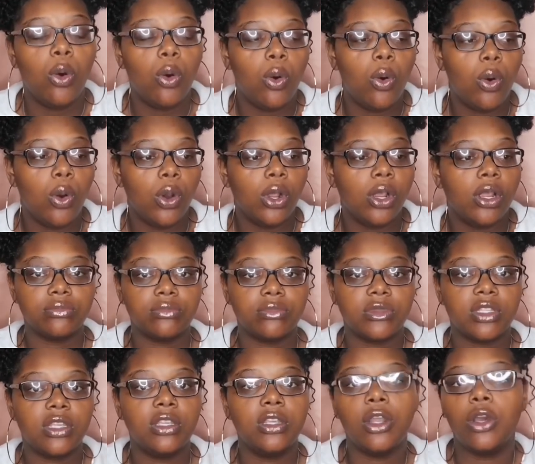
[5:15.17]
or,
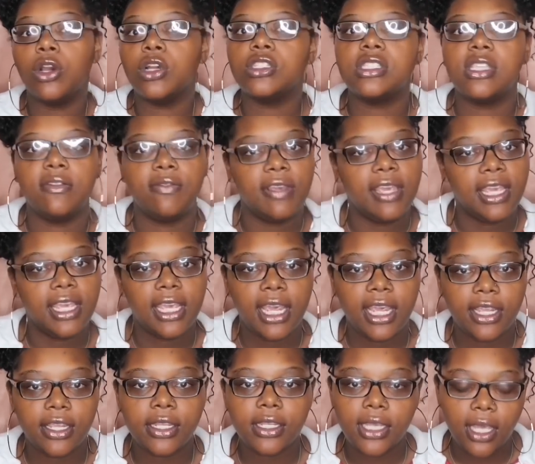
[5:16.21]
you know, her stuff hadn't
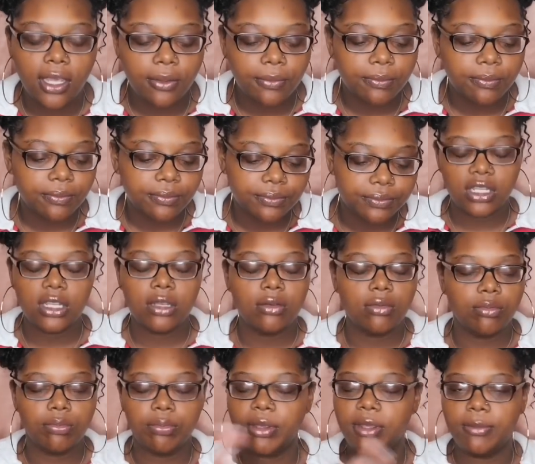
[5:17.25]
got here yet.
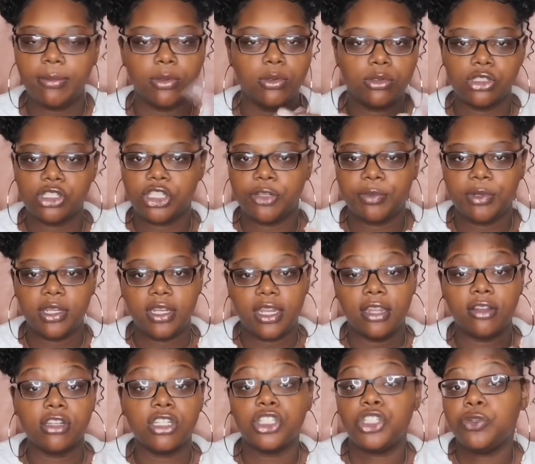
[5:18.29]
And people were shipping it
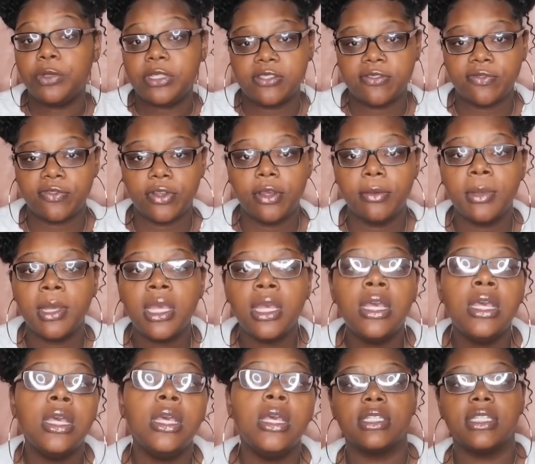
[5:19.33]
down because she wasn't from
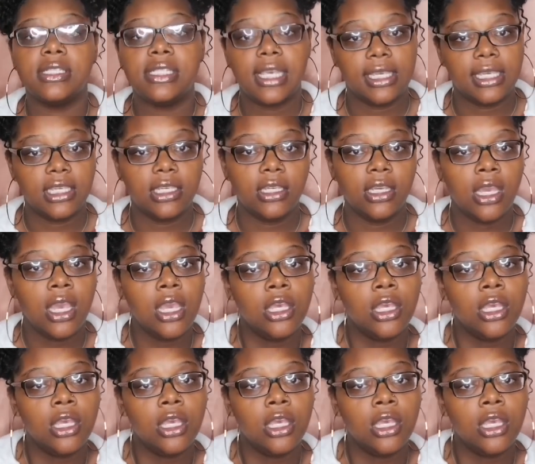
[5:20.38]
Kentucky.